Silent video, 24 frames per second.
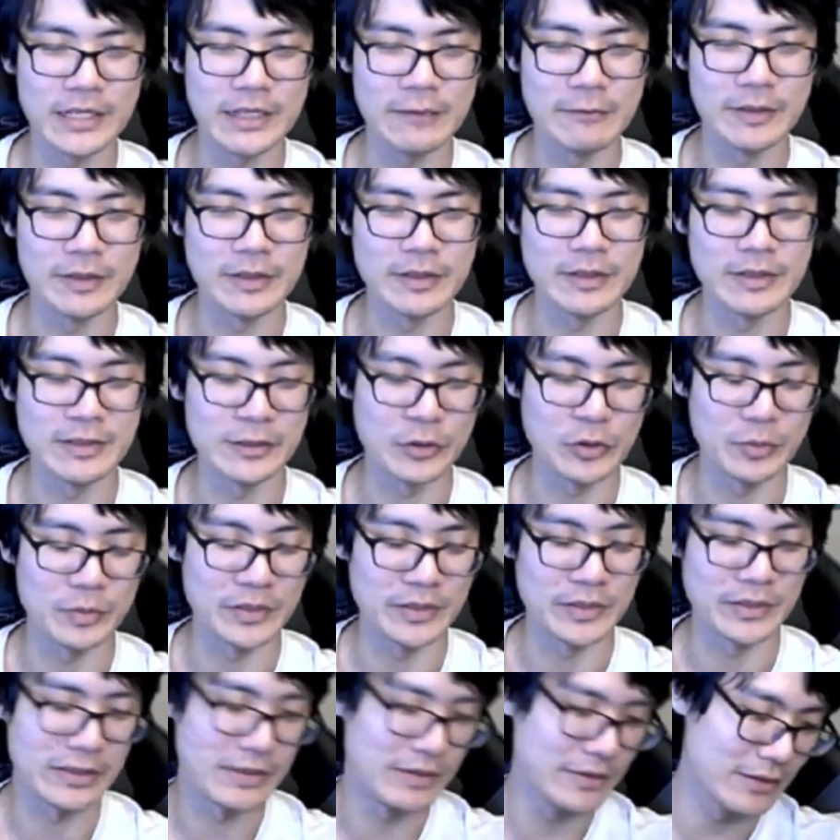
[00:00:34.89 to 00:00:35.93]
giving a little
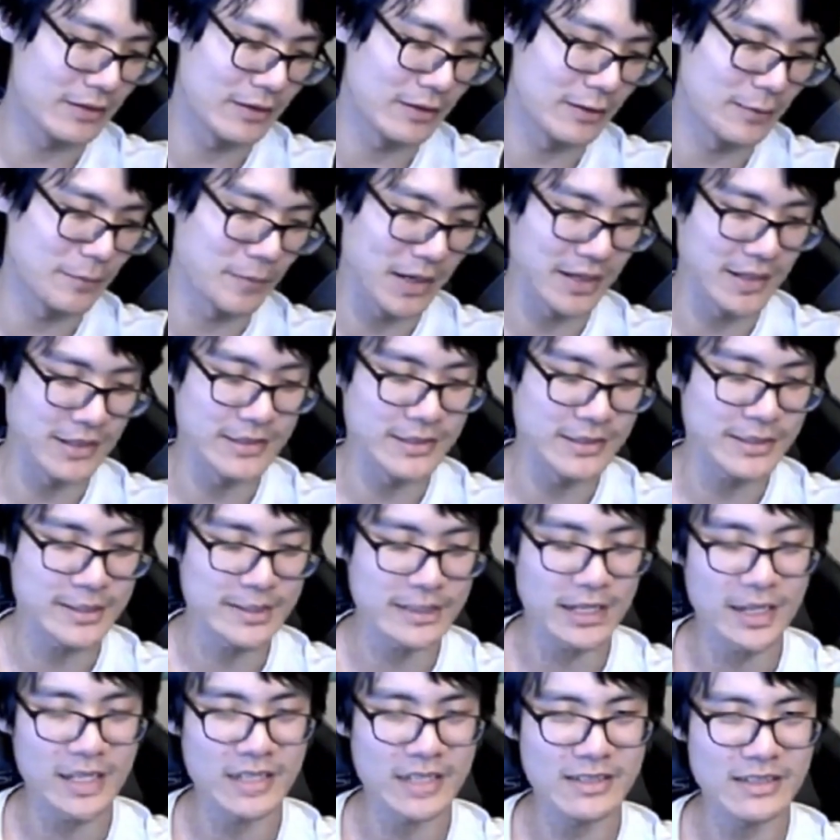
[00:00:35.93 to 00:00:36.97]
bit of my
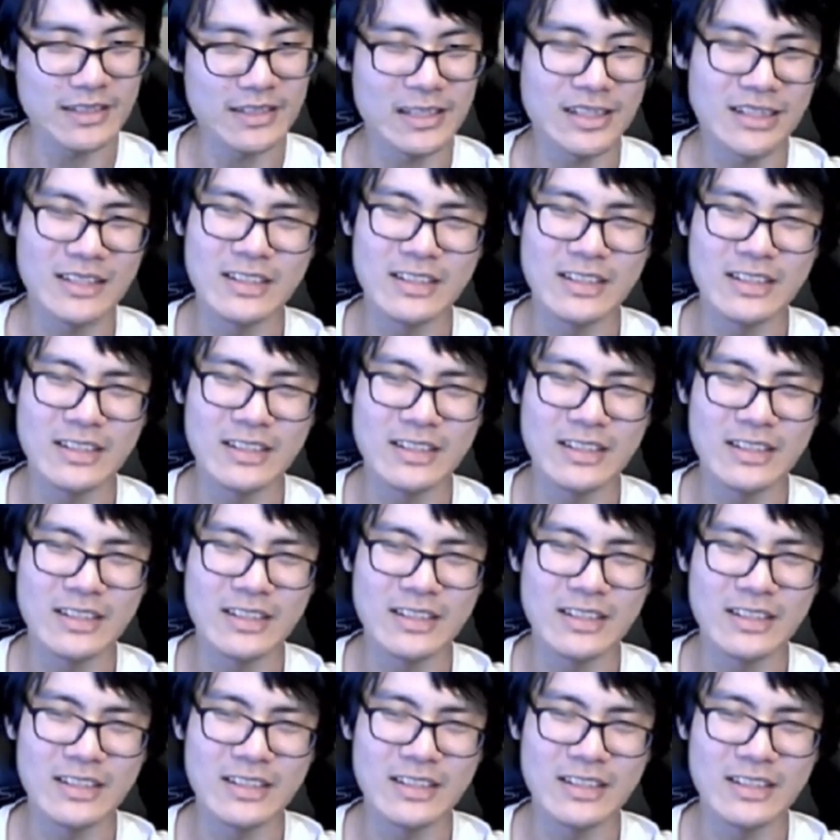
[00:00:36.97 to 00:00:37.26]
insight.